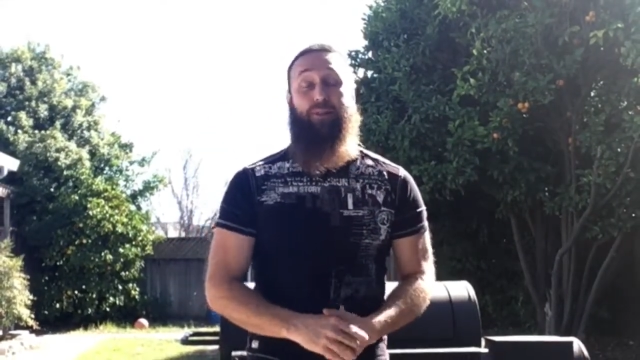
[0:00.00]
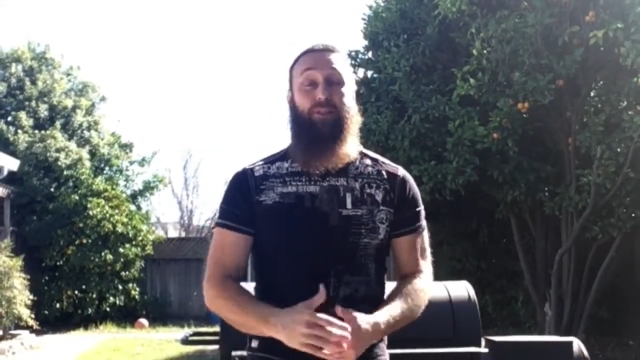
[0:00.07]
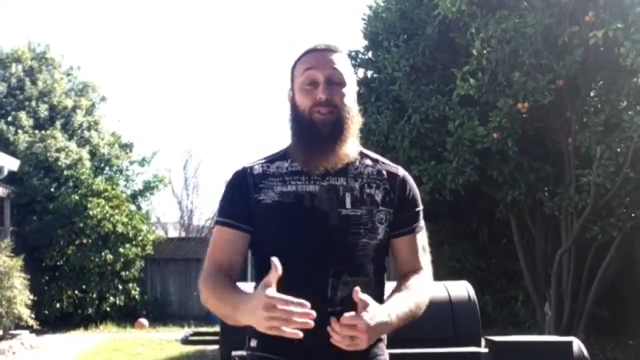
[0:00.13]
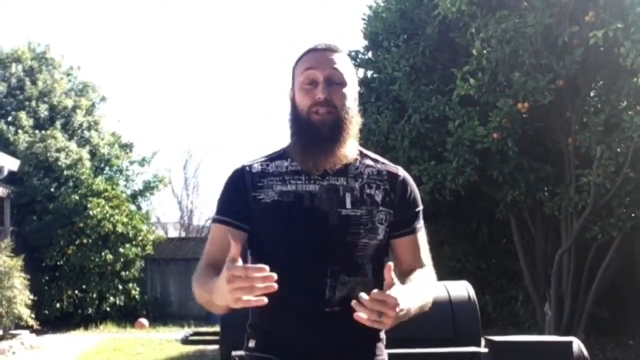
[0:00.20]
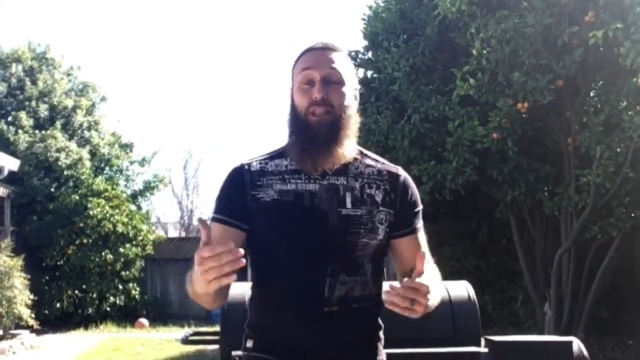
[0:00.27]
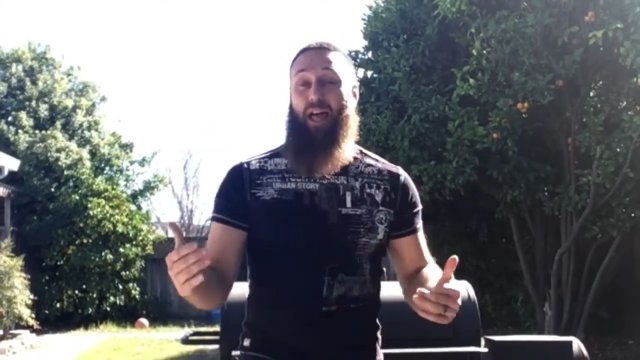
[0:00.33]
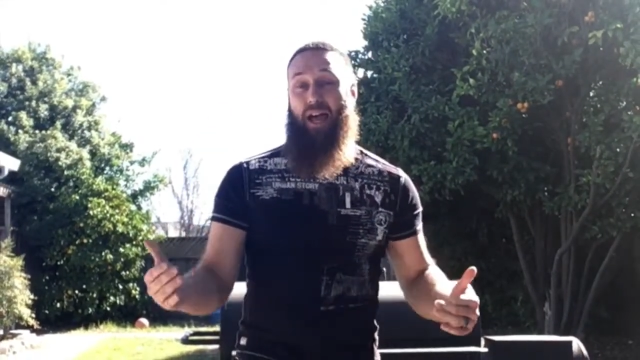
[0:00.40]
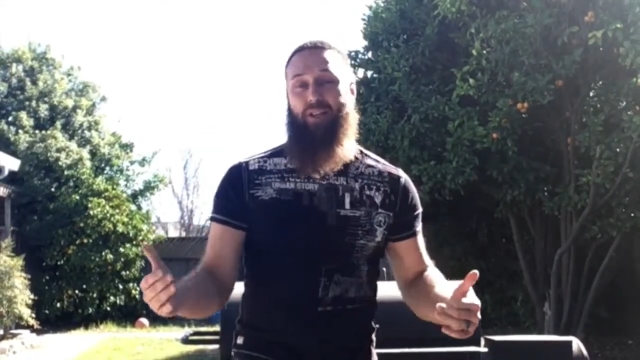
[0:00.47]

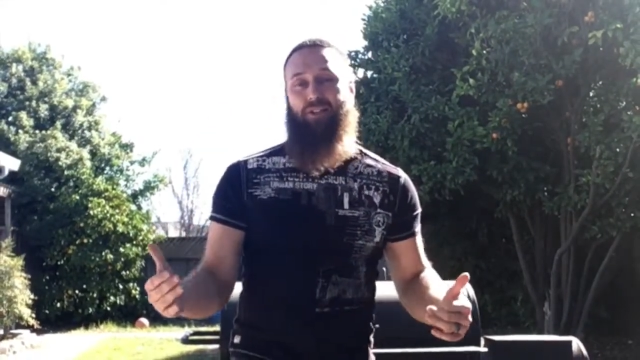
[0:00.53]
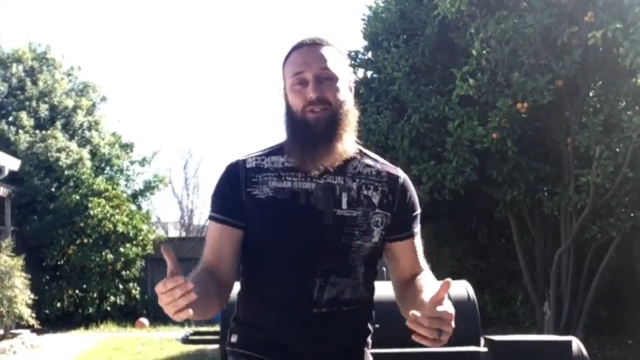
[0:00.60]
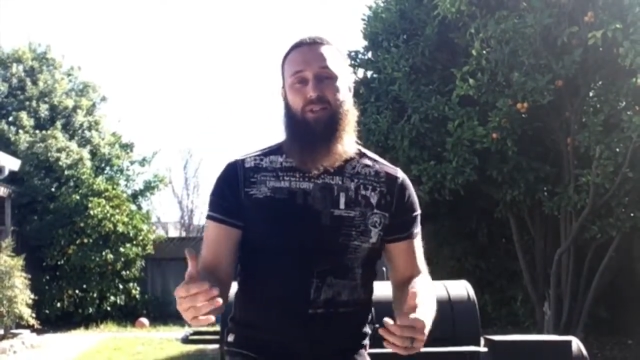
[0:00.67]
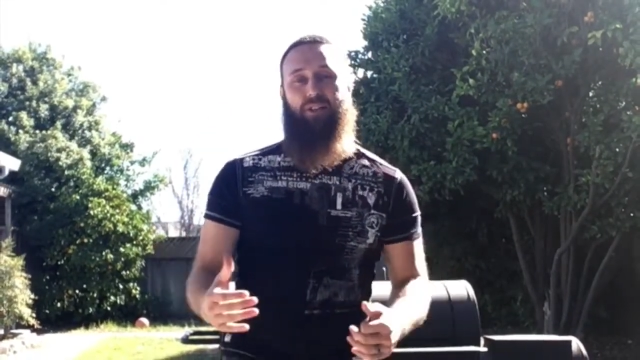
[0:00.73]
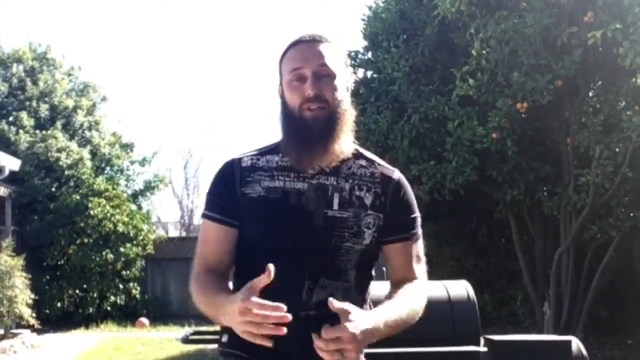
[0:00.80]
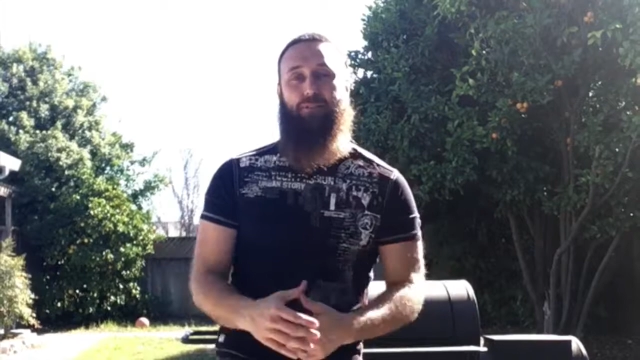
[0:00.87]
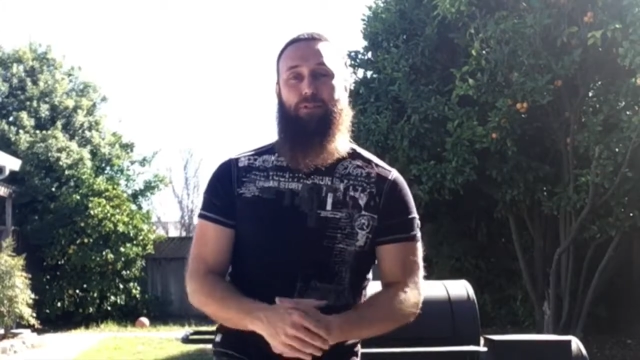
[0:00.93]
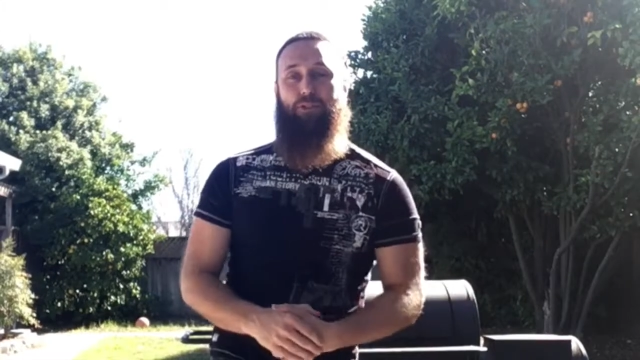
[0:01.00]
this last
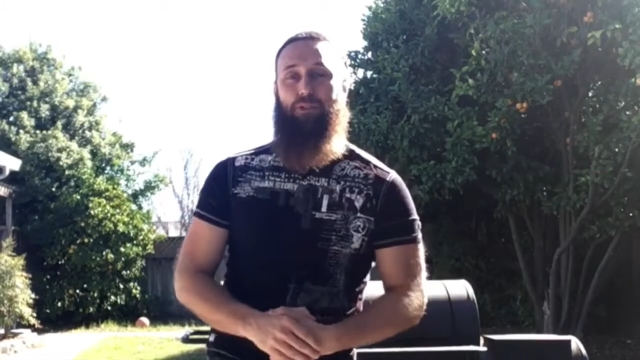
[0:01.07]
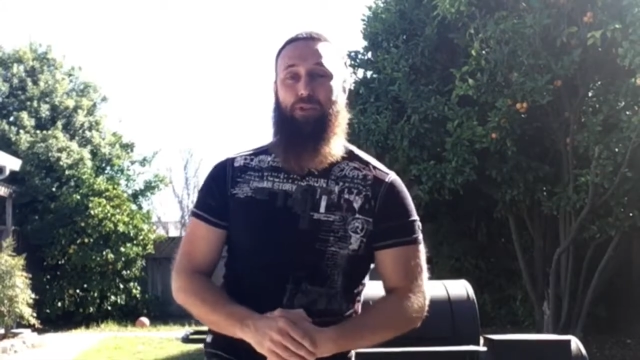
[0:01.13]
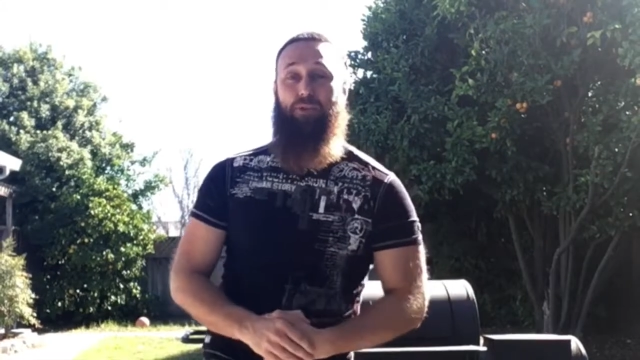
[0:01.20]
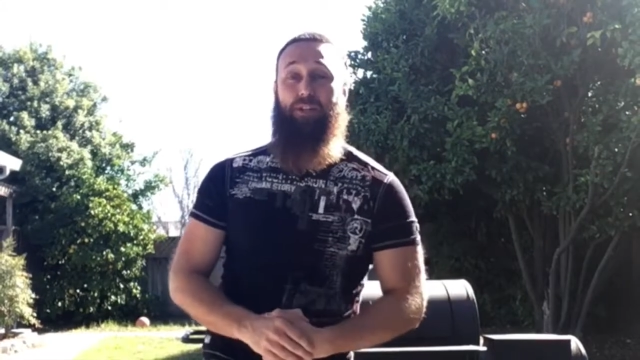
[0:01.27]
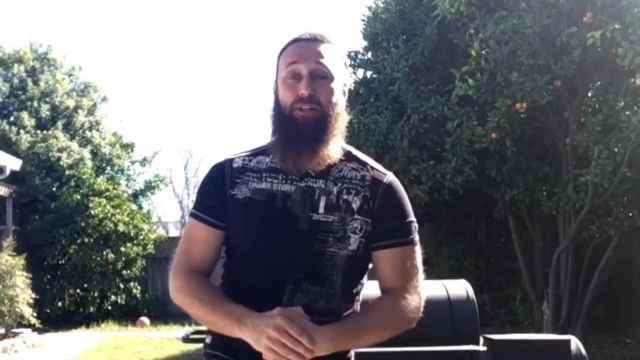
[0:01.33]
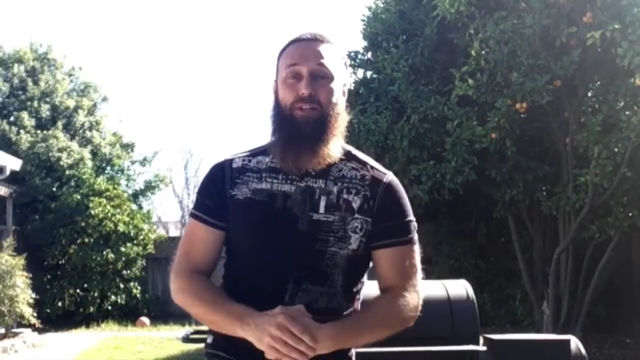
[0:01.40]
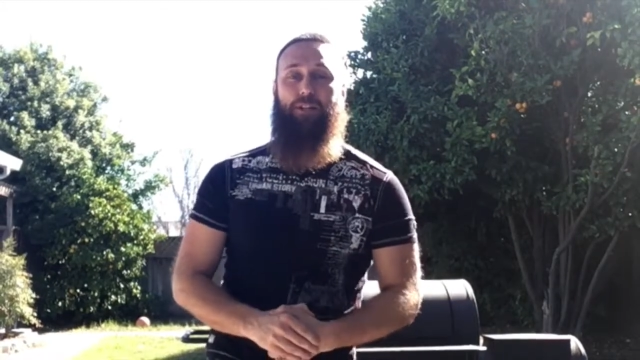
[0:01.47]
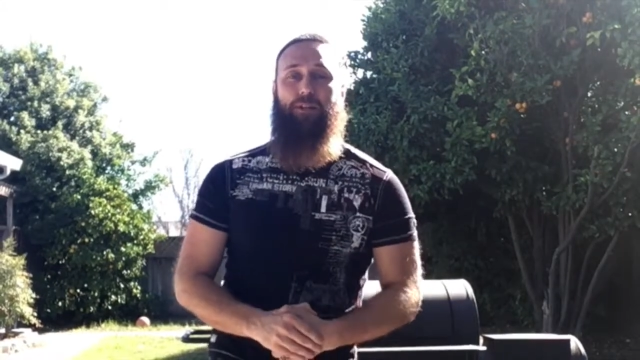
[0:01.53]
Sunday, if you
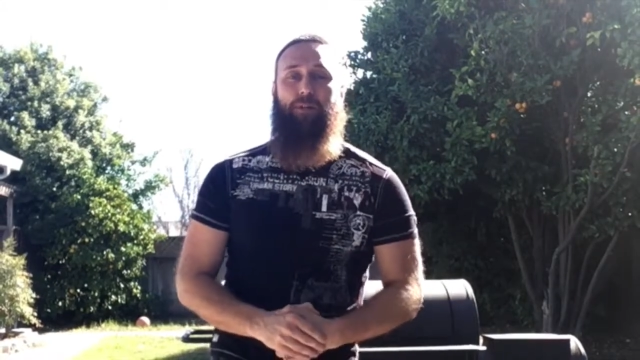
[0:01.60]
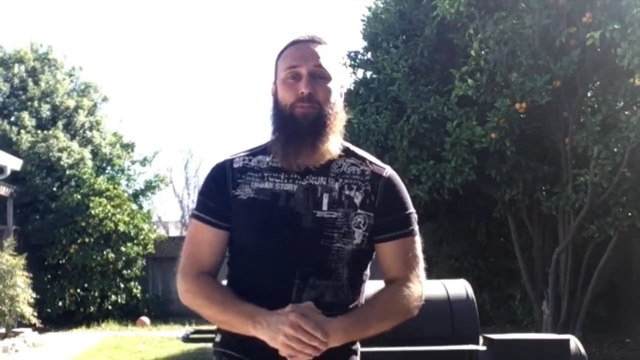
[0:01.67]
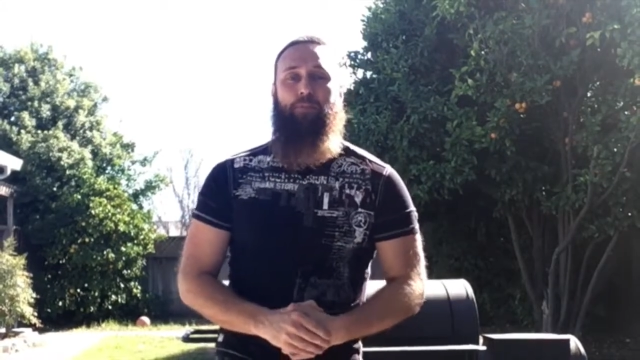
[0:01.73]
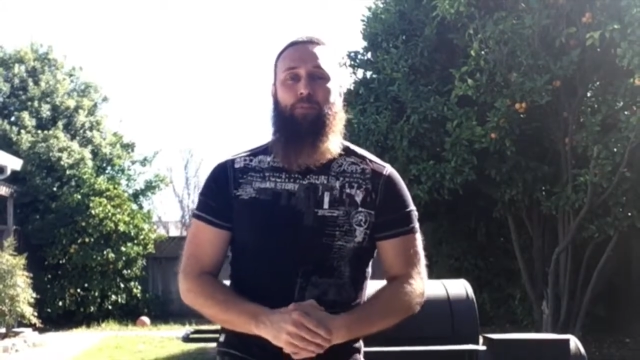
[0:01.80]
tuned in,